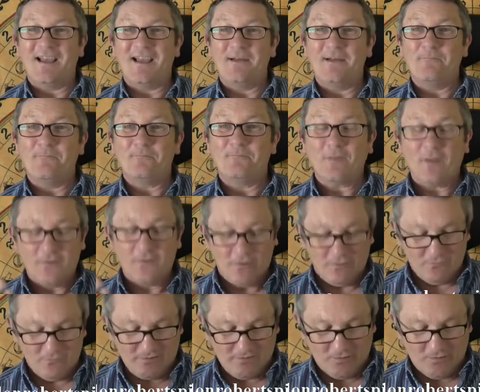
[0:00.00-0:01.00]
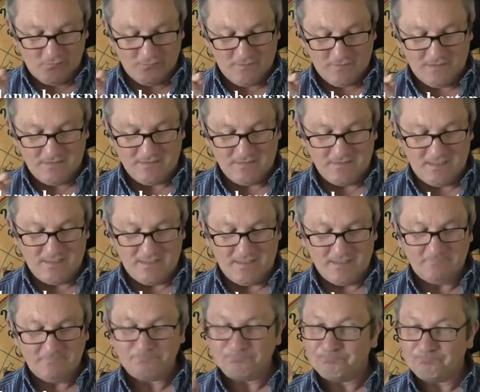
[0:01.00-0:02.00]
the result that is
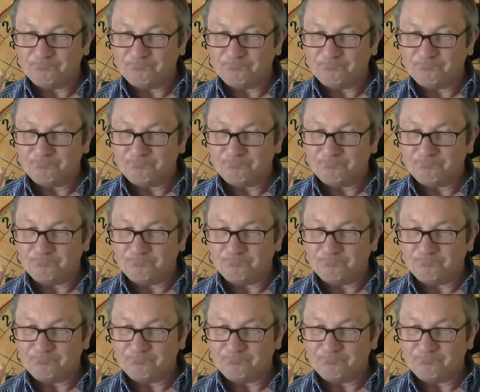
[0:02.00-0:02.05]
needed.